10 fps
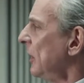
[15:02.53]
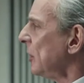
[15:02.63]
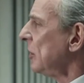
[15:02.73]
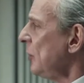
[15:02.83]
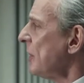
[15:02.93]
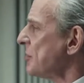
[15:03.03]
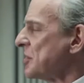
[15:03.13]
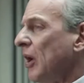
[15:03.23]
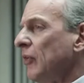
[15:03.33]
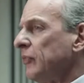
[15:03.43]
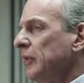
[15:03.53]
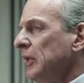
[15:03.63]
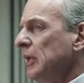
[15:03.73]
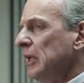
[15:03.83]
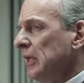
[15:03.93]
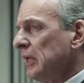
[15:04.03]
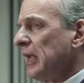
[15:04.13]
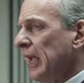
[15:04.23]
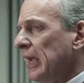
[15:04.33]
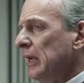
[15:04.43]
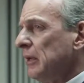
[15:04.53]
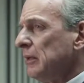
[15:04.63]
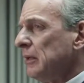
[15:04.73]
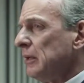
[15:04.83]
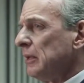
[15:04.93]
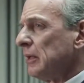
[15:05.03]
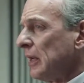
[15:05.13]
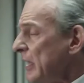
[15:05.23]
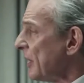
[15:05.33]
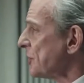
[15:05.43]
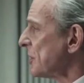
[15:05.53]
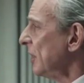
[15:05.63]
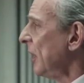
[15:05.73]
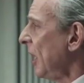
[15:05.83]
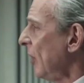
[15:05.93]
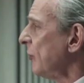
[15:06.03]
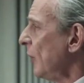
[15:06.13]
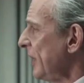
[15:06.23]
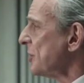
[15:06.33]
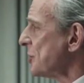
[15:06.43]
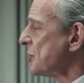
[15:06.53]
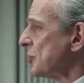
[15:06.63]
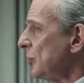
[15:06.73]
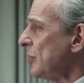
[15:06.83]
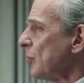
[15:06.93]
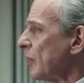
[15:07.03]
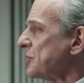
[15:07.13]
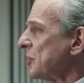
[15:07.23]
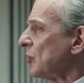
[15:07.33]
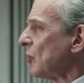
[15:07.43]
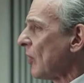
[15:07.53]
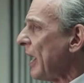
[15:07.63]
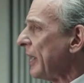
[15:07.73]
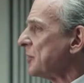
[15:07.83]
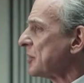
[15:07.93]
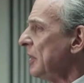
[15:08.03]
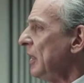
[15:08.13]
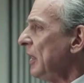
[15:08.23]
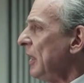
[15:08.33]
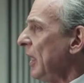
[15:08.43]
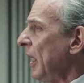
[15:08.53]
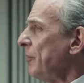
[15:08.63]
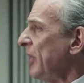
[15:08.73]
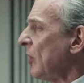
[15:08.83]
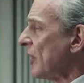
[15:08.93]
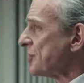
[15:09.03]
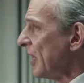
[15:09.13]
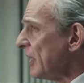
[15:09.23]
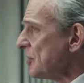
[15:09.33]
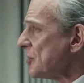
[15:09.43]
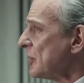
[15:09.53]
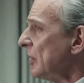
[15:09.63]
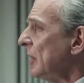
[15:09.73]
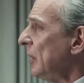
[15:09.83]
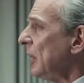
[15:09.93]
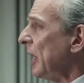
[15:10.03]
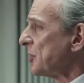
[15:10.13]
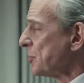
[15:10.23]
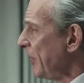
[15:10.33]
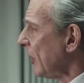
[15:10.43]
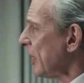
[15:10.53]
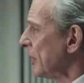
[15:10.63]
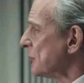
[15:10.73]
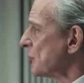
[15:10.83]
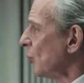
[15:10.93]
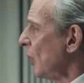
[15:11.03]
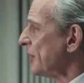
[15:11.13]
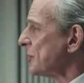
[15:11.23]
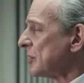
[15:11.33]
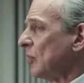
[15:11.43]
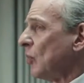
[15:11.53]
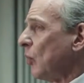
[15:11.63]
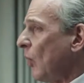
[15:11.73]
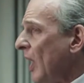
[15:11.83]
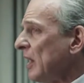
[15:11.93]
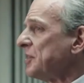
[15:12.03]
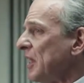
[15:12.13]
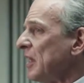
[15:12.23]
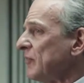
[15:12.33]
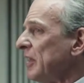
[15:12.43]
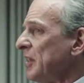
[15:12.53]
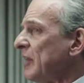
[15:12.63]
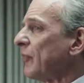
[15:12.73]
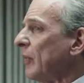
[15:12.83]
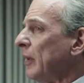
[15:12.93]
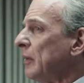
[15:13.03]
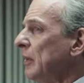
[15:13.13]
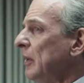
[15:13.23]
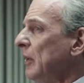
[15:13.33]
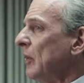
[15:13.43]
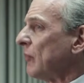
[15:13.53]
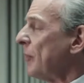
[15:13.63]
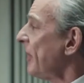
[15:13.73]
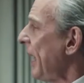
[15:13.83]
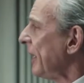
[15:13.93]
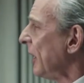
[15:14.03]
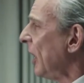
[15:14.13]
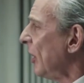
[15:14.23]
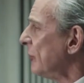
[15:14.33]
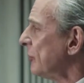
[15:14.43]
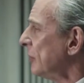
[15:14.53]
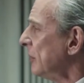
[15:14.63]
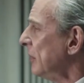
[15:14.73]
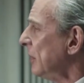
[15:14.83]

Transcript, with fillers: include himself in a list of witnesses to the risen Christ because his experience was qualitatively different from that of